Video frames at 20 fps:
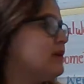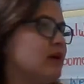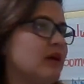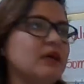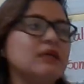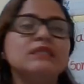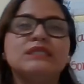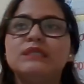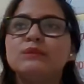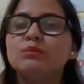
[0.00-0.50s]

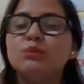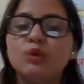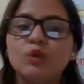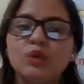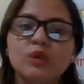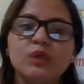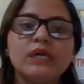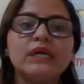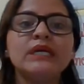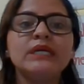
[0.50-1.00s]
on the
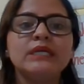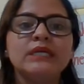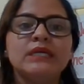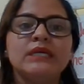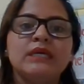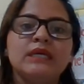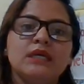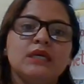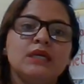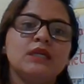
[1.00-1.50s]
board,
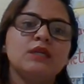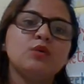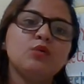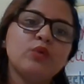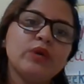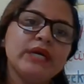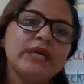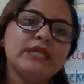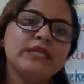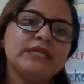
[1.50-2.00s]
and
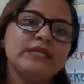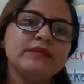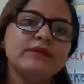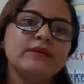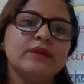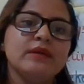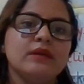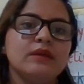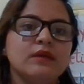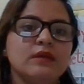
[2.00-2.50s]
writing
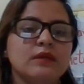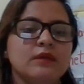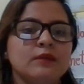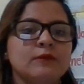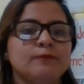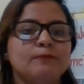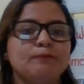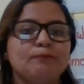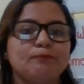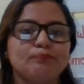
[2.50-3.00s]

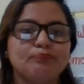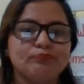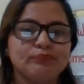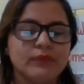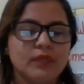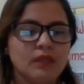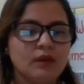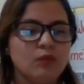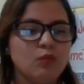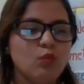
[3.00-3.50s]
and
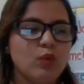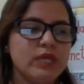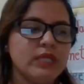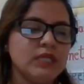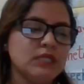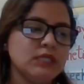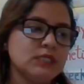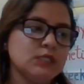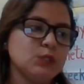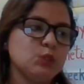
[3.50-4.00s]

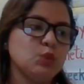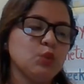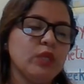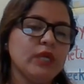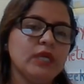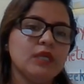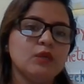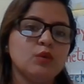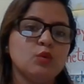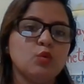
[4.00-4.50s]
when the
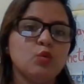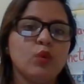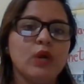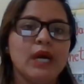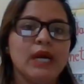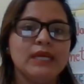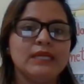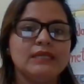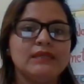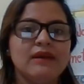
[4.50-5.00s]
student
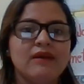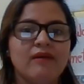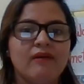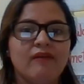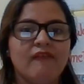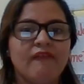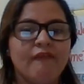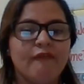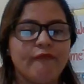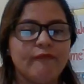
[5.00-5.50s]
write
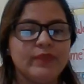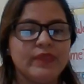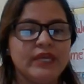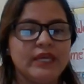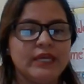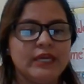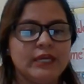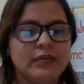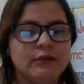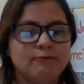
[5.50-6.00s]
of
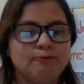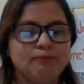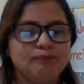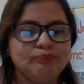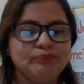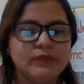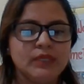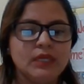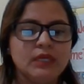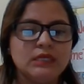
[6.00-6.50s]
the
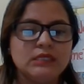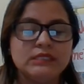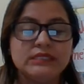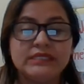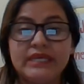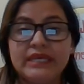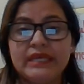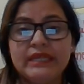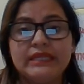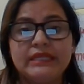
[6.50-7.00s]

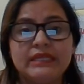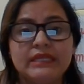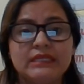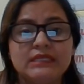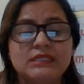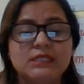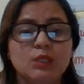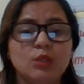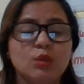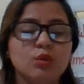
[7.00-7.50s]

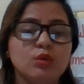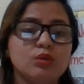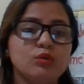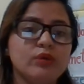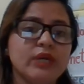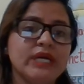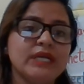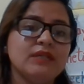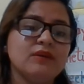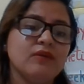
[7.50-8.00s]
sentence or
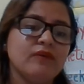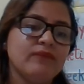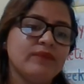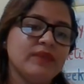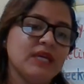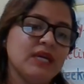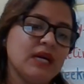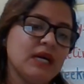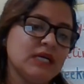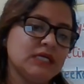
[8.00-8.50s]
write on
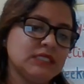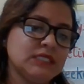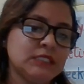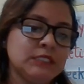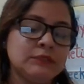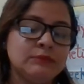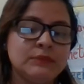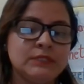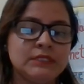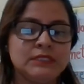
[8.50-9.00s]
the
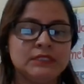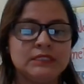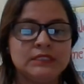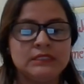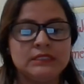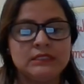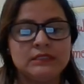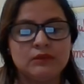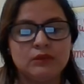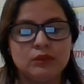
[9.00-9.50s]

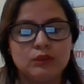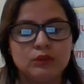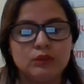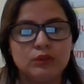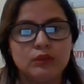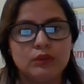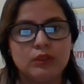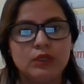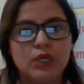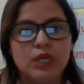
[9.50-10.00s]
activity
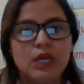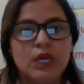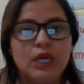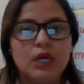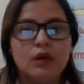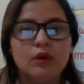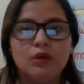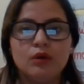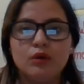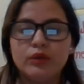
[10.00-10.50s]
or
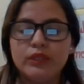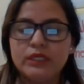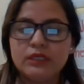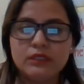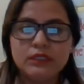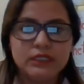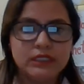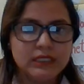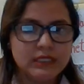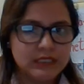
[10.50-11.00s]

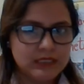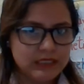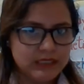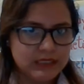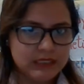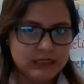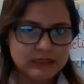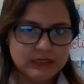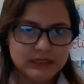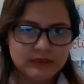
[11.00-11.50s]
other
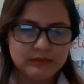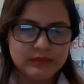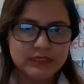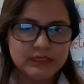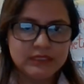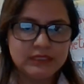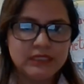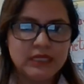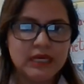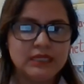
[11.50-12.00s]

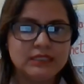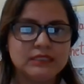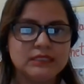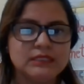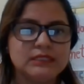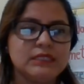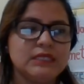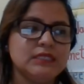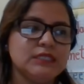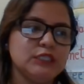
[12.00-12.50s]
activity that
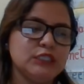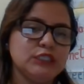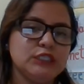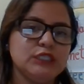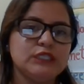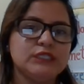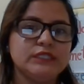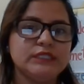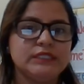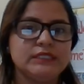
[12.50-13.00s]
the
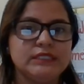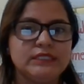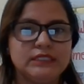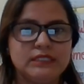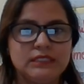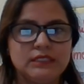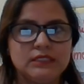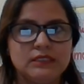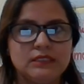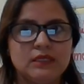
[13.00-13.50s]
teacher
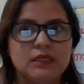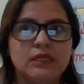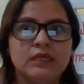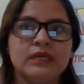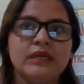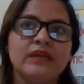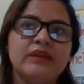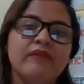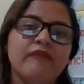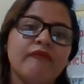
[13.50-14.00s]

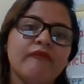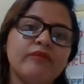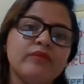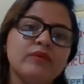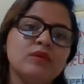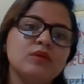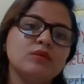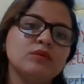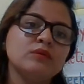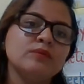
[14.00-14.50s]
gives
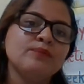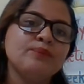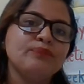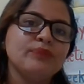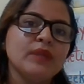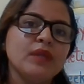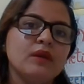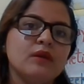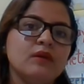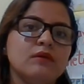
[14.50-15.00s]
you,
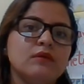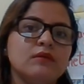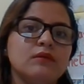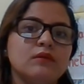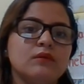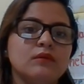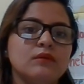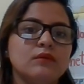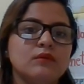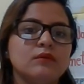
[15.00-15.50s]

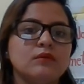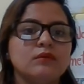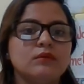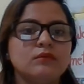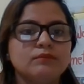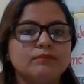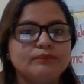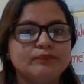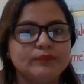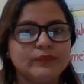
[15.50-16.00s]
or